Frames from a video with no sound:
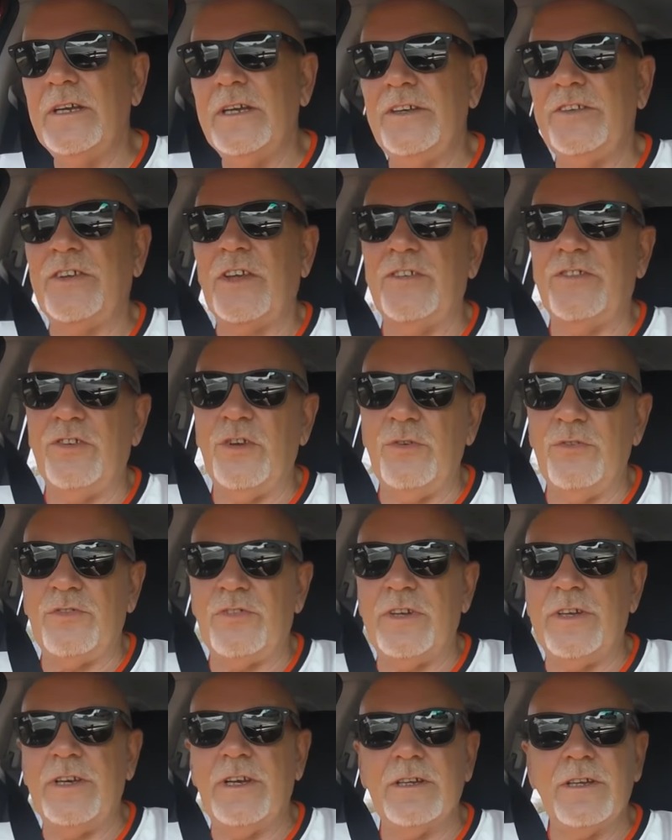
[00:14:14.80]
He says,
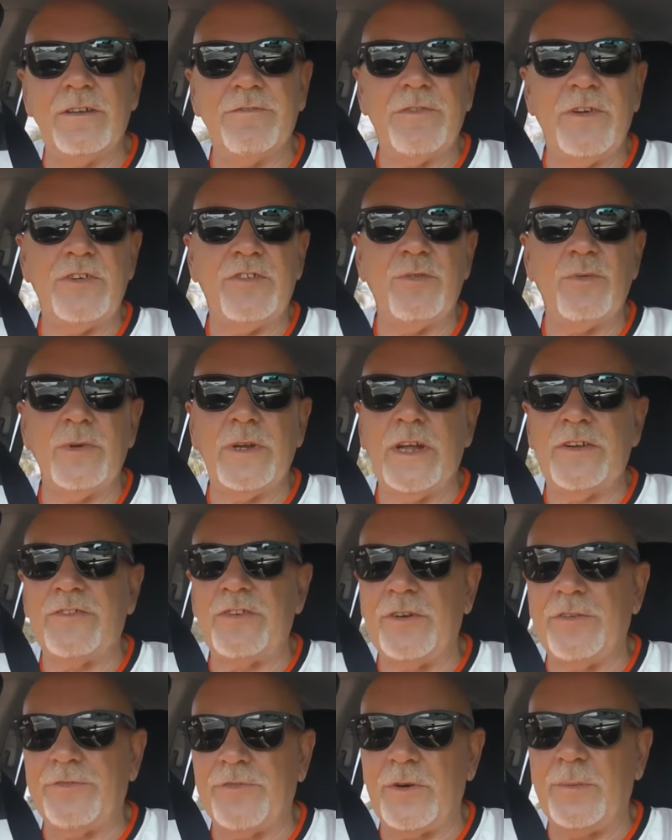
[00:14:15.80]
usually an official
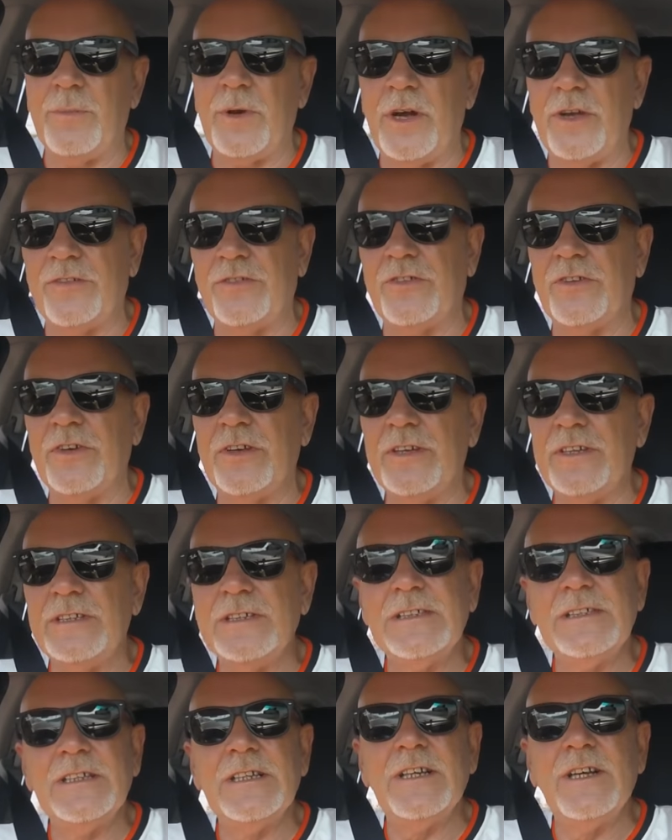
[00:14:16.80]
letter from us
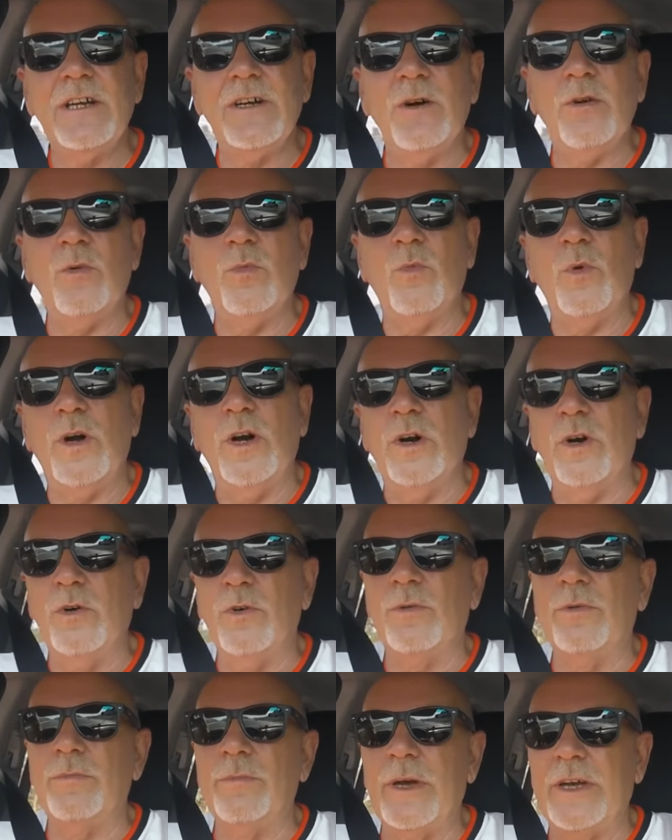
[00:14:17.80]
will
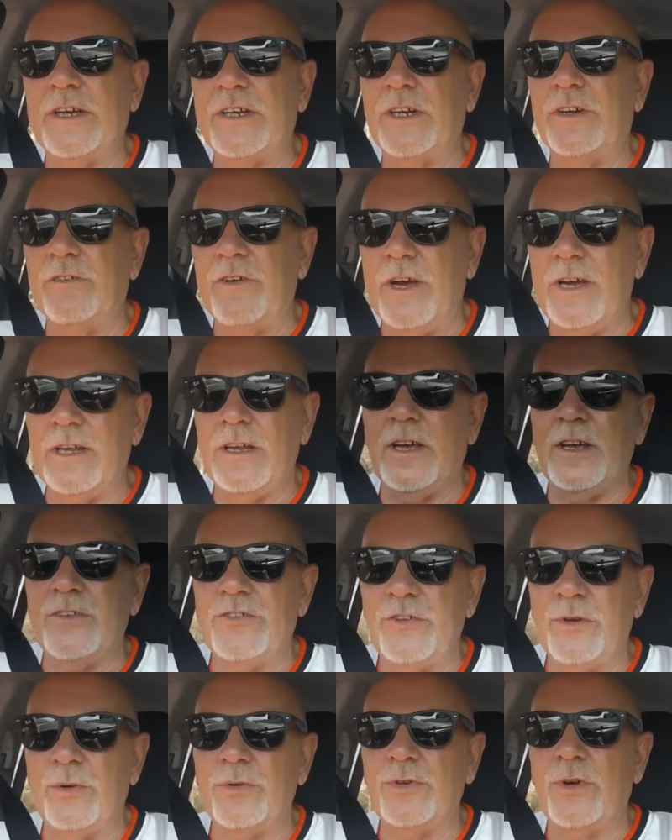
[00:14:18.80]
make her
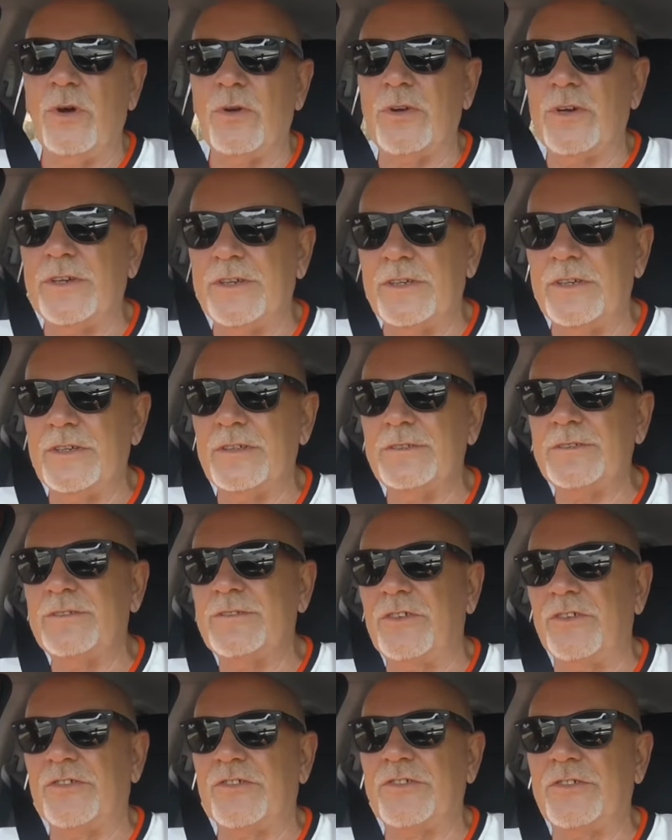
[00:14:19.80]
realise you're not going
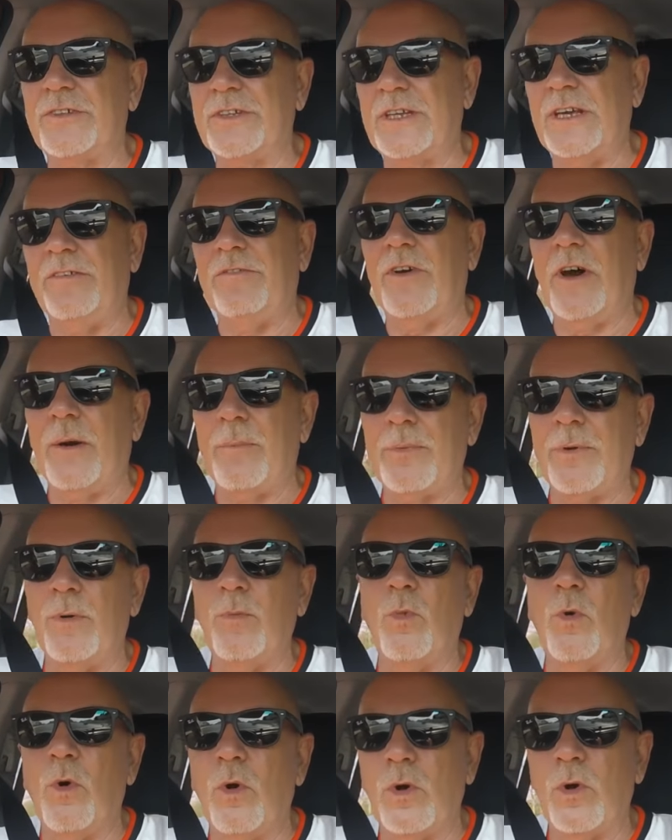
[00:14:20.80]
to just give up
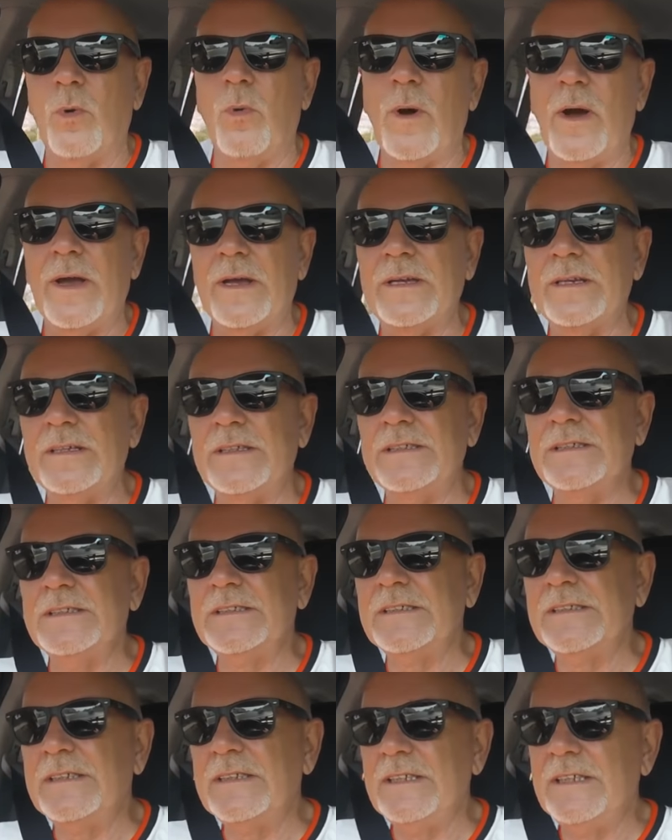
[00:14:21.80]
and walk away.
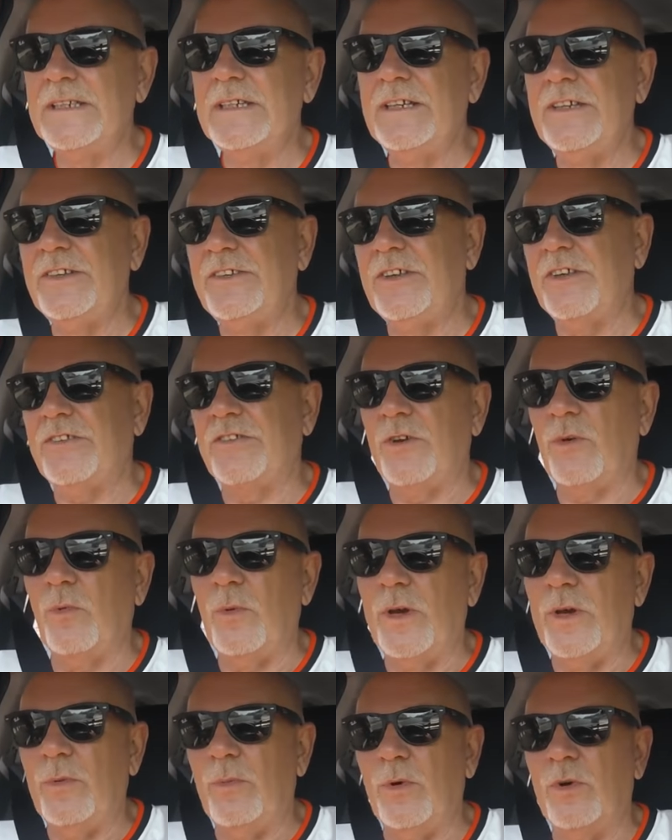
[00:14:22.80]
He said, so
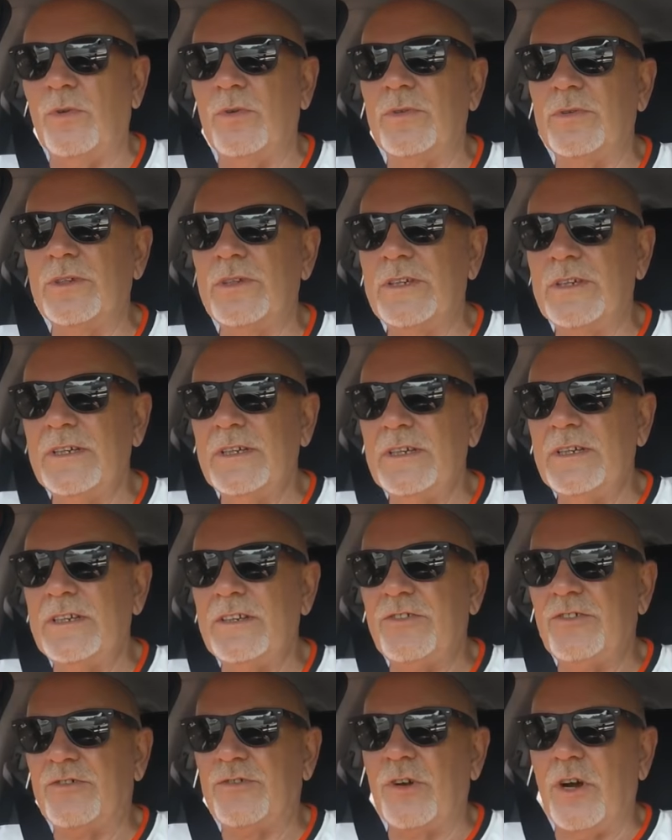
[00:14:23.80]
we will
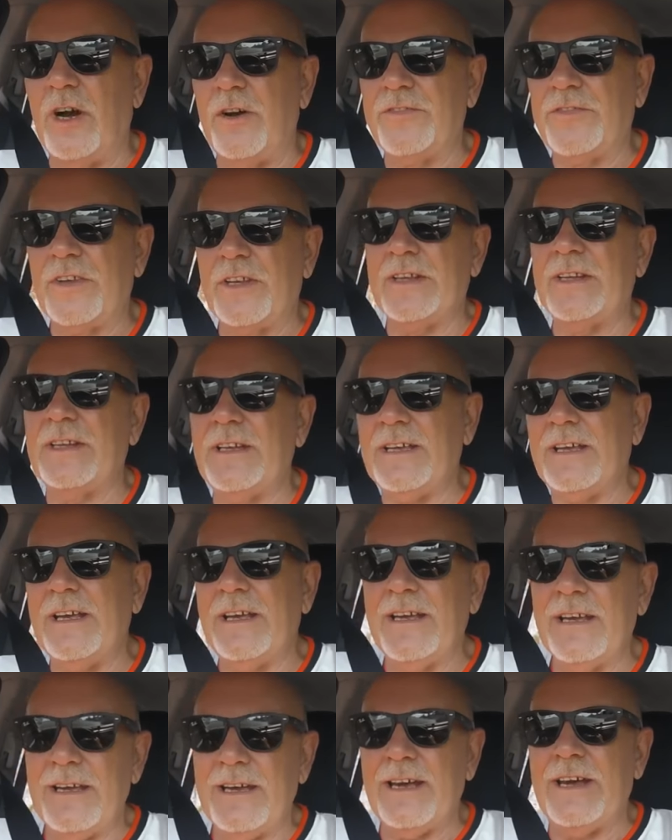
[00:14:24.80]
draft
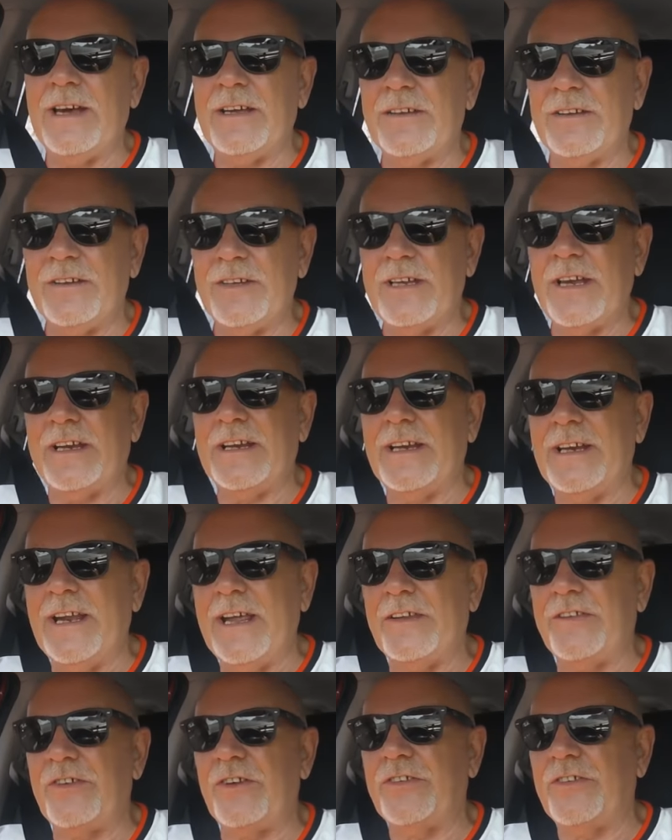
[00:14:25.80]
her and get a
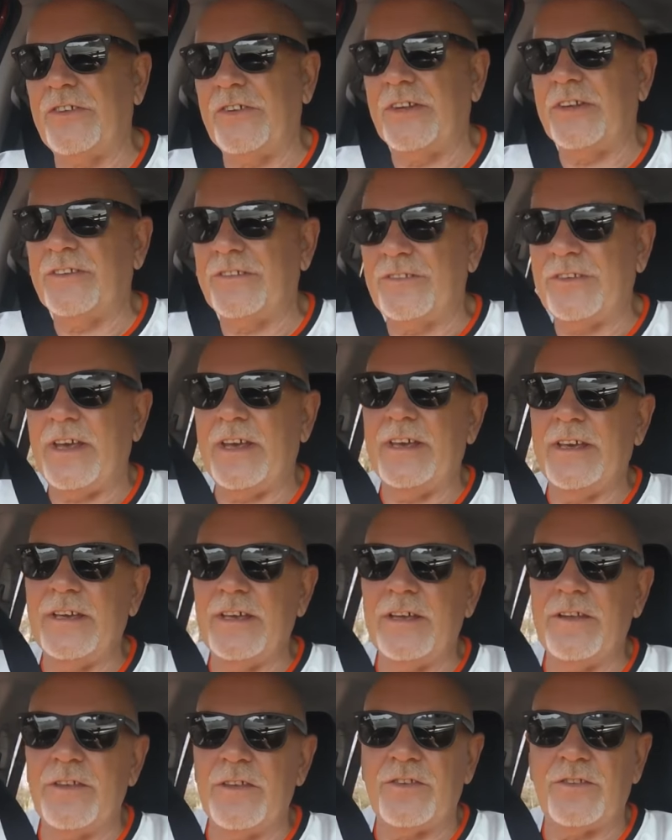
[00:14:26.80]
letter today,
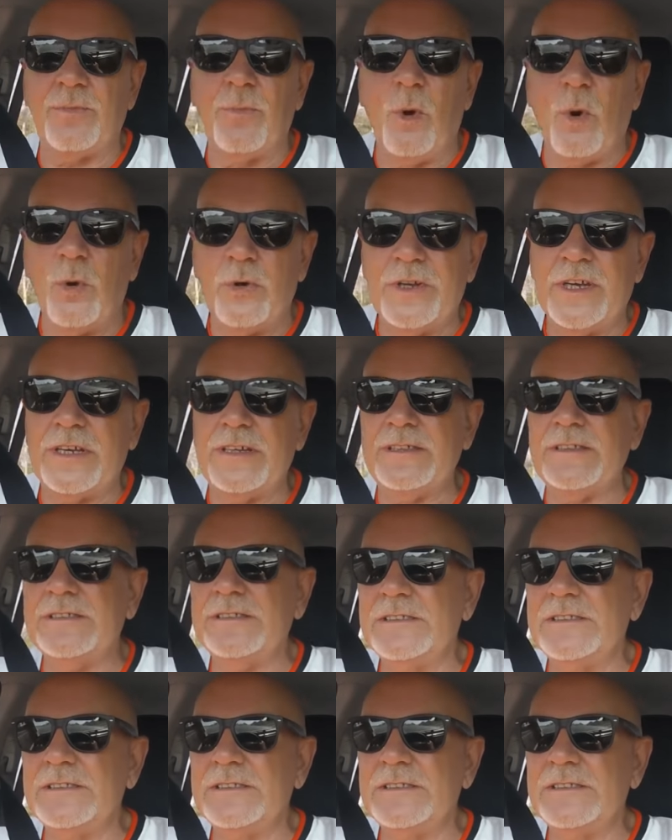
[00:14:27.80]
this morning.